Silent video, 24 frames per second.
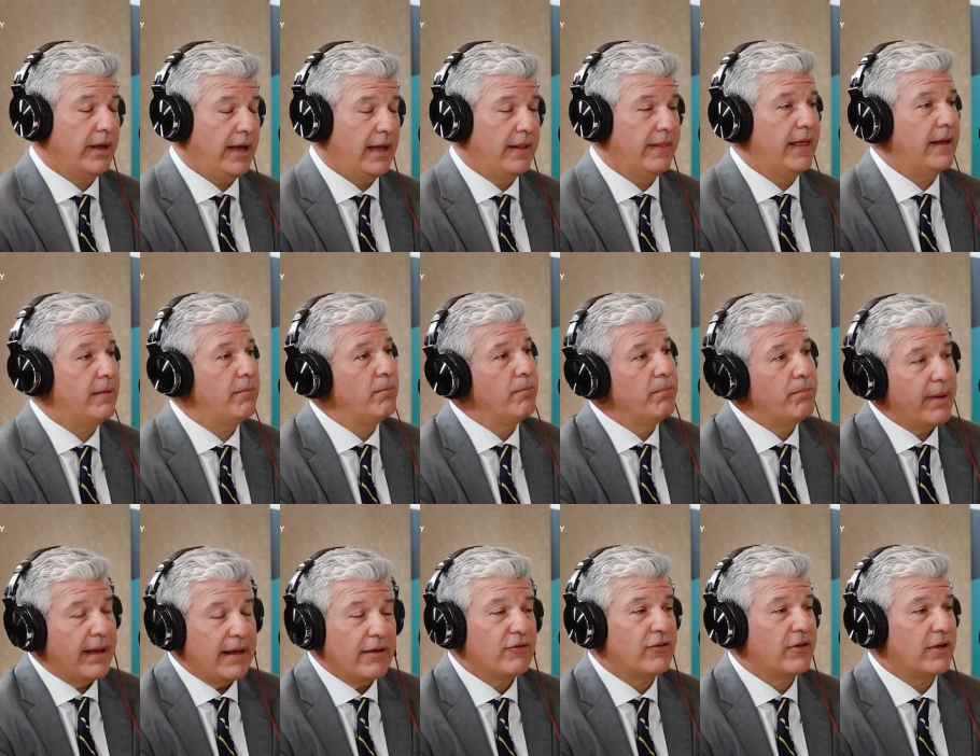and then
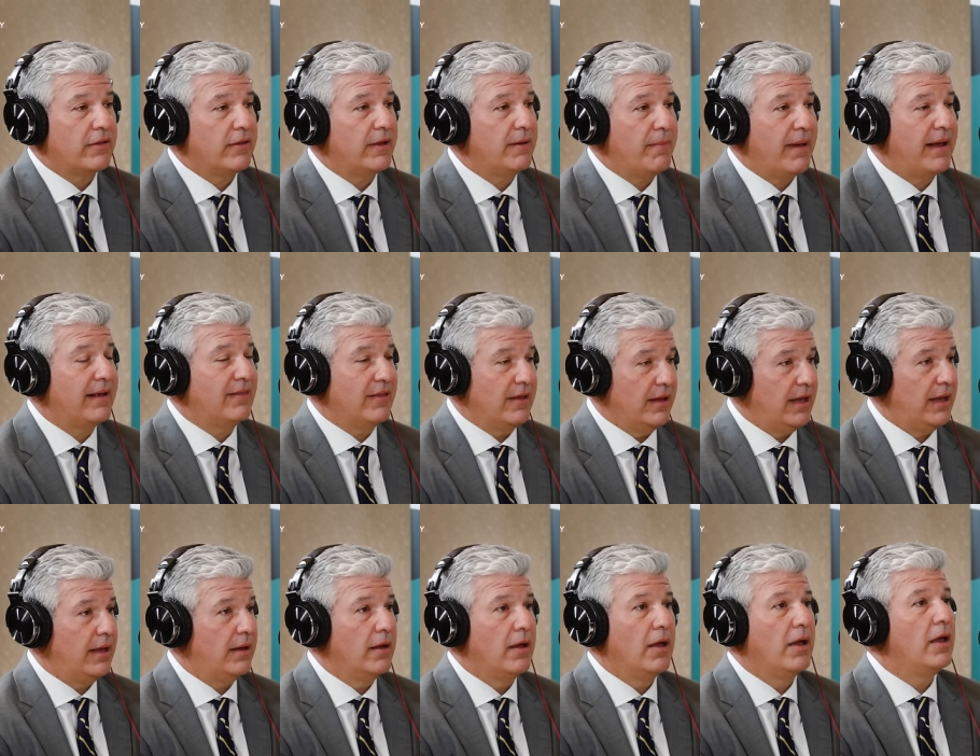basically make
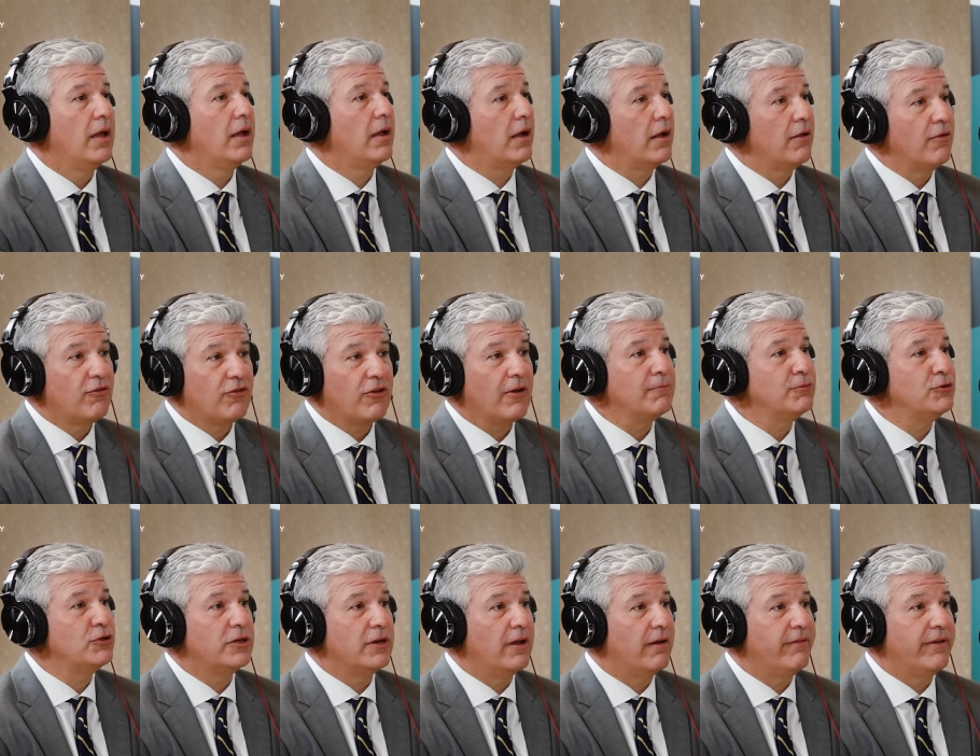the
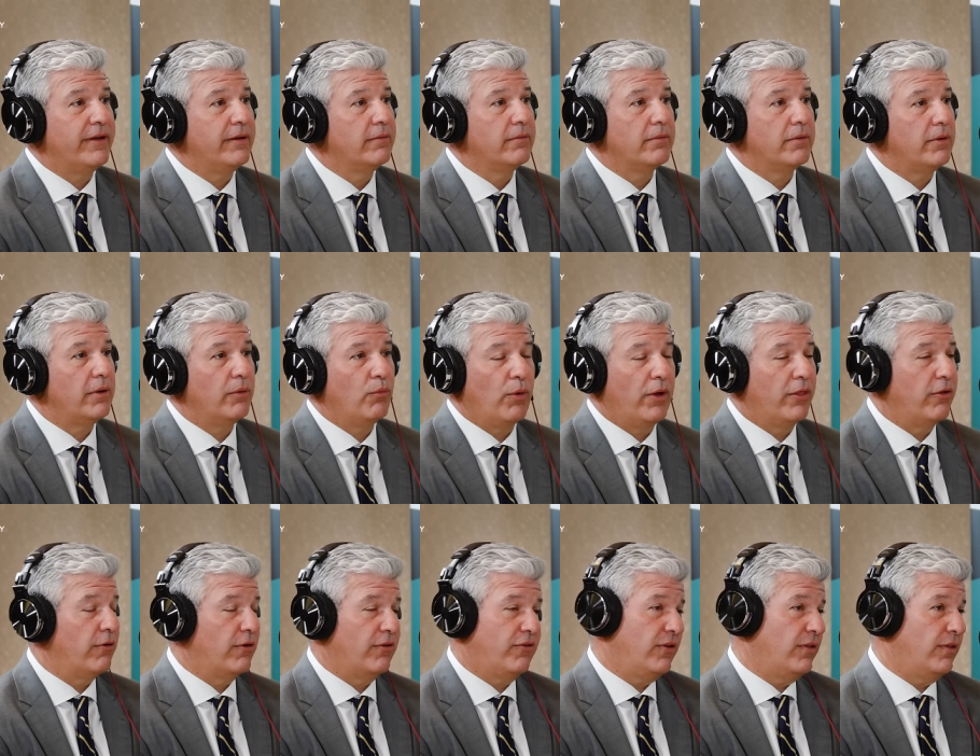consumption of it,
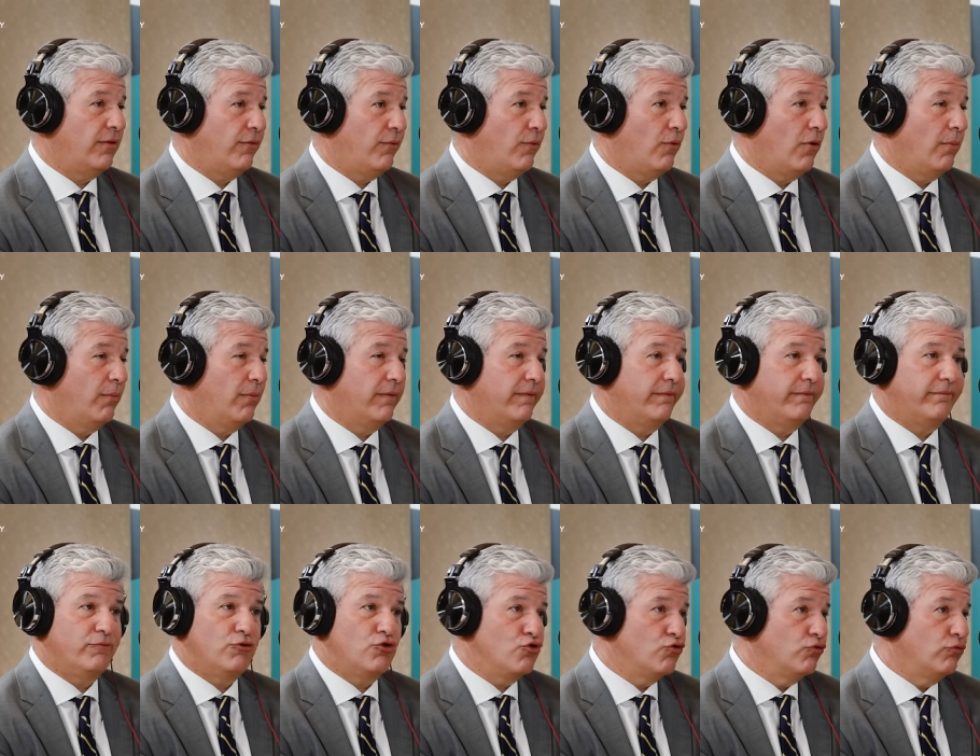whether it's in the form of
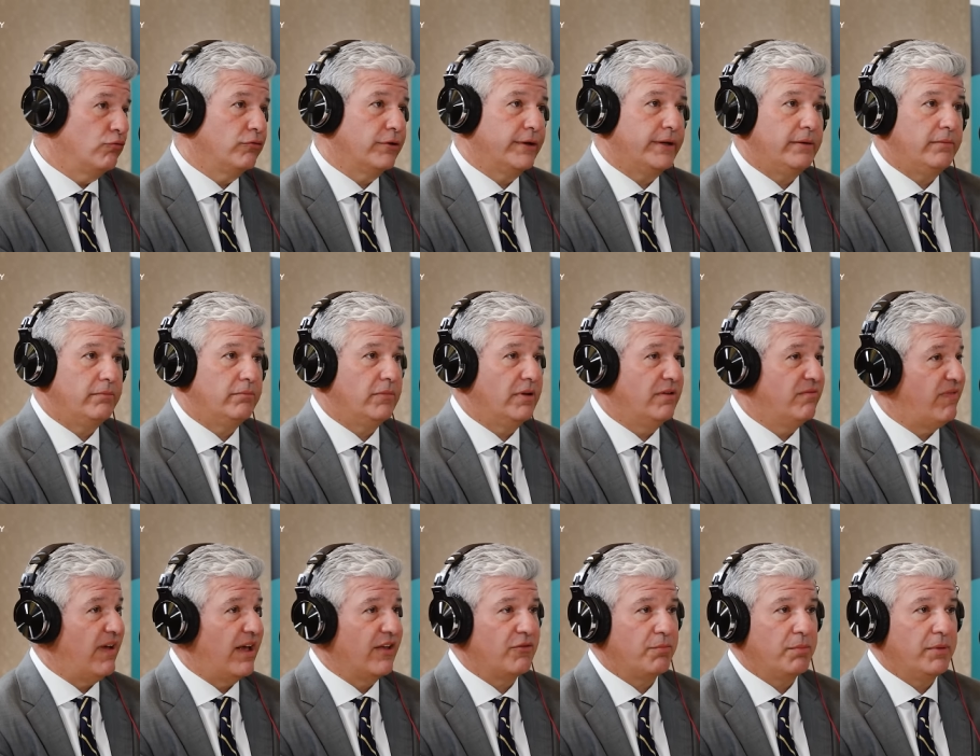jewelry,
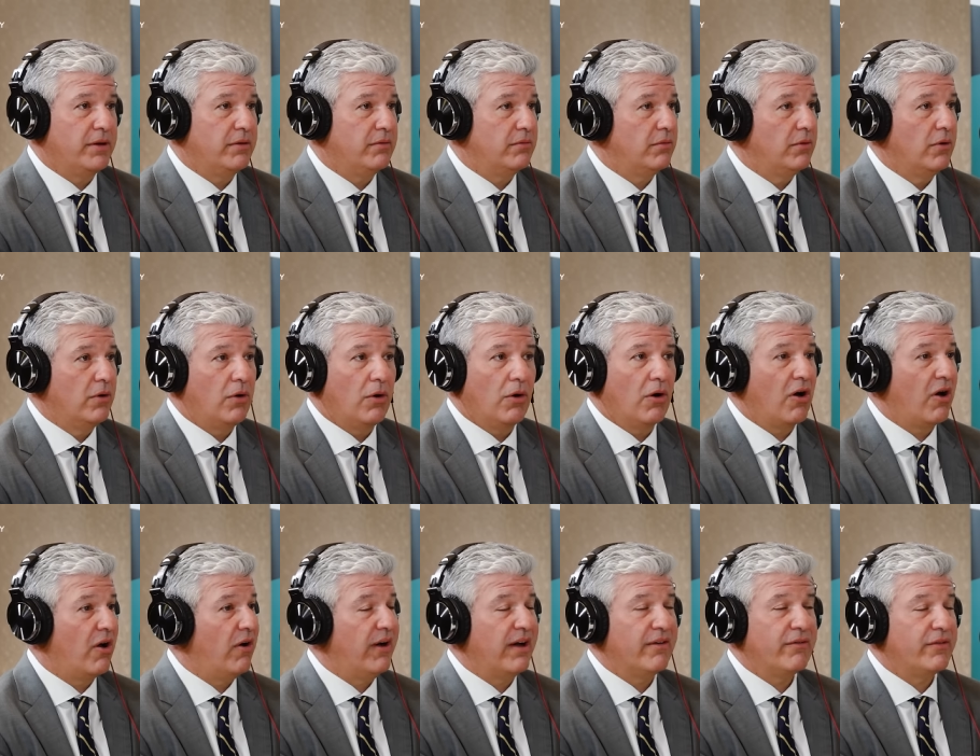investment,
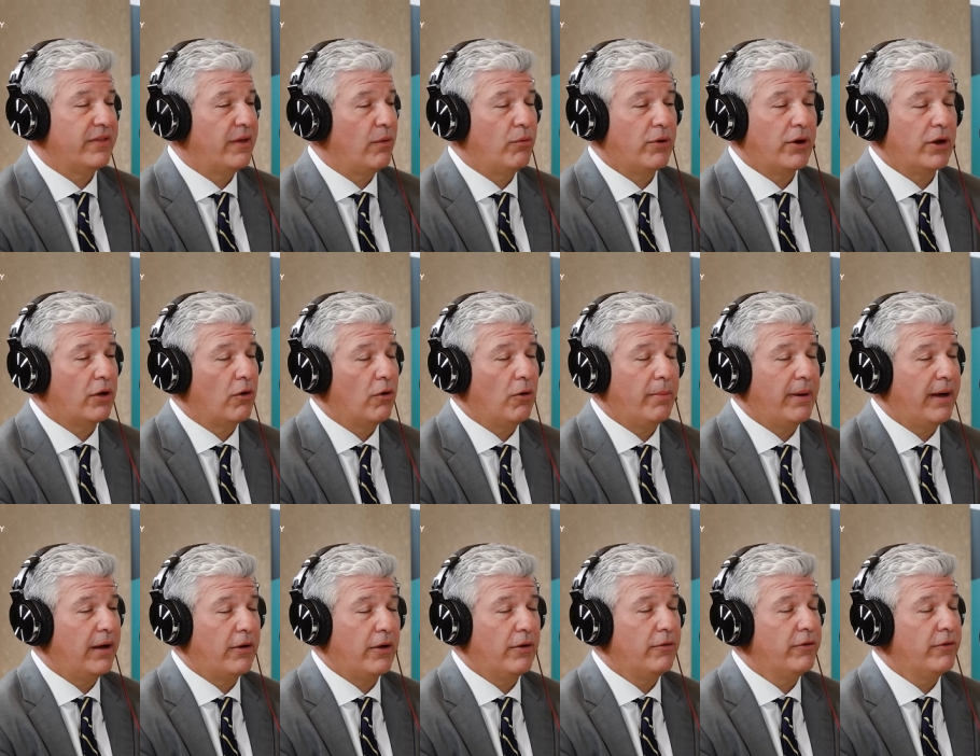or however they want to go about